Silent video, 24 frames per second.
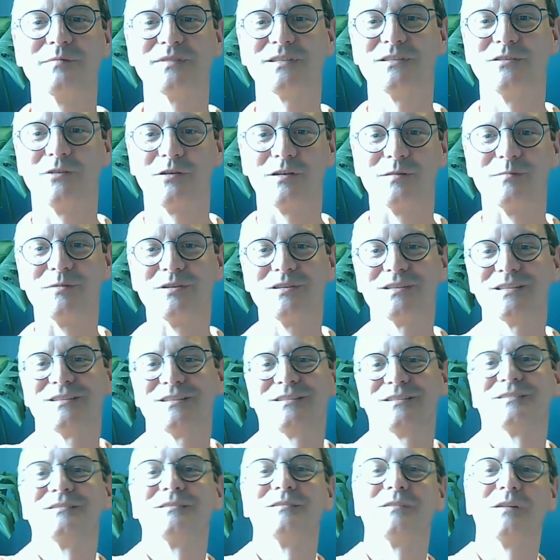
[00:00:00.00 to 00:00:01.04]

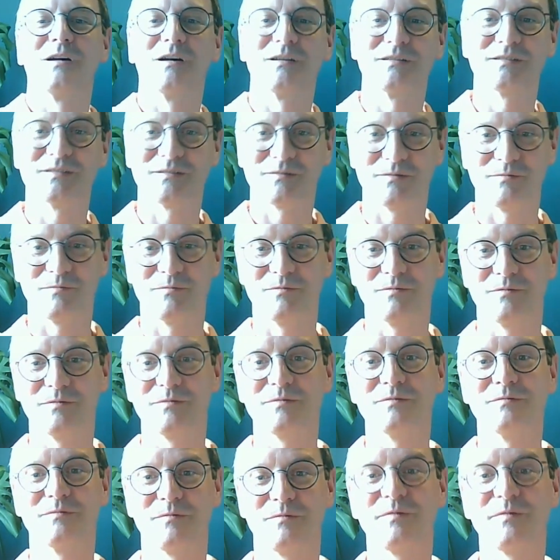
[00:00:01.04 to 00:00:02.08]
synonymous. Us
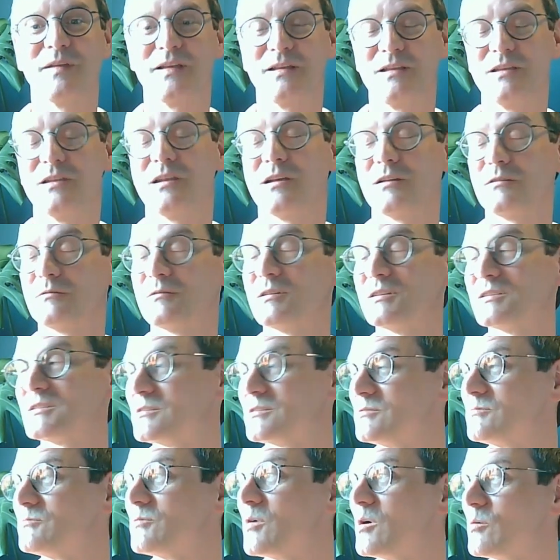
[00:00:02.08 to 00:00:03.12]
think
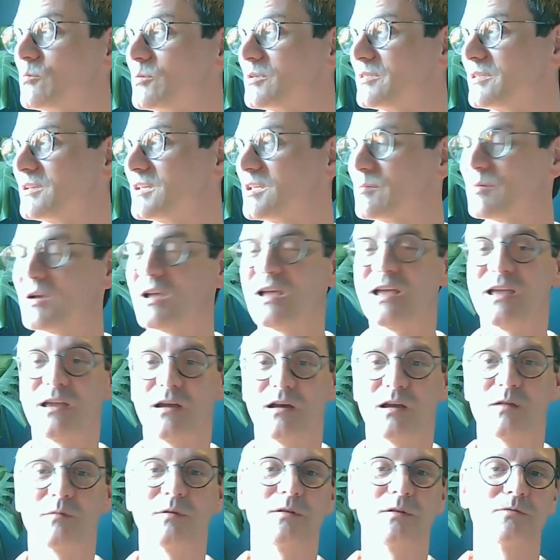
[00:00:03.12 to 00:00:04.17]
while we're thinking about
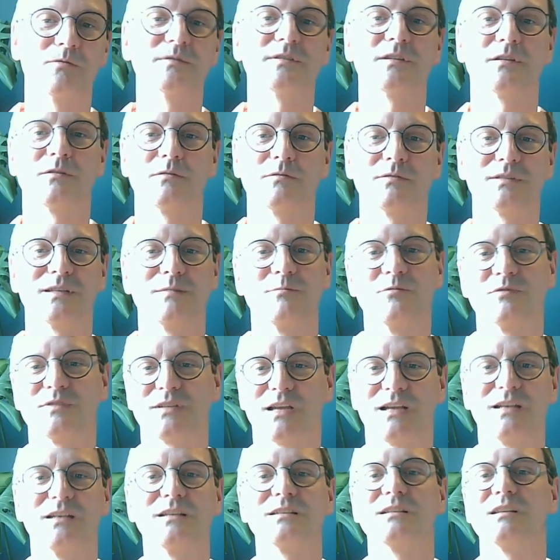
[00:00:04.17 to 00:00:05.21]
AI, we'll also
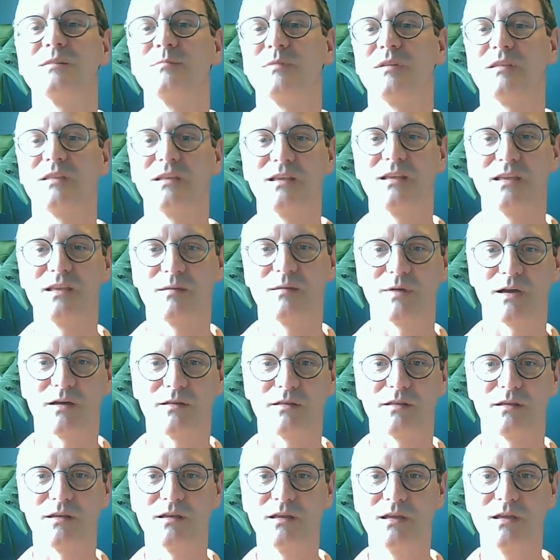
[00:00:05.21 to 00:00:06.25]
simultaneously be thinking
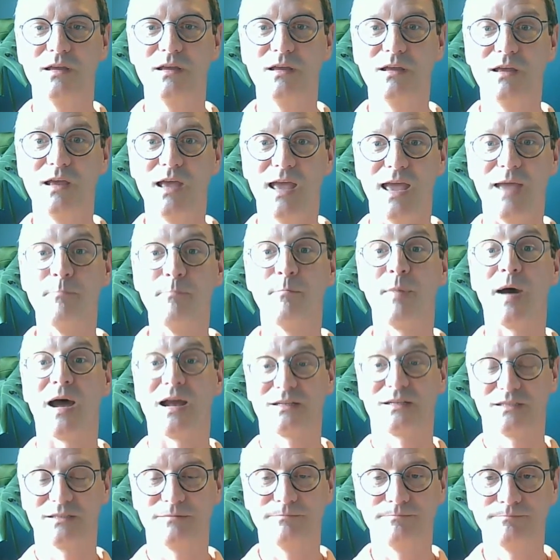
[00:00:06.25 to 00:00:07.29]
about the
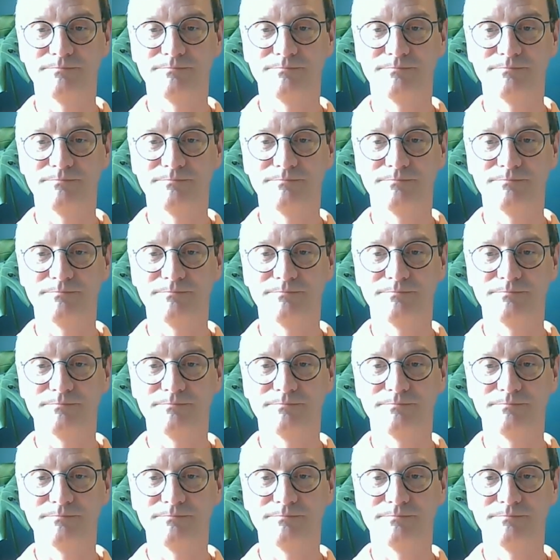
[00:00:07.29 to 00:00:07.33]
impacts.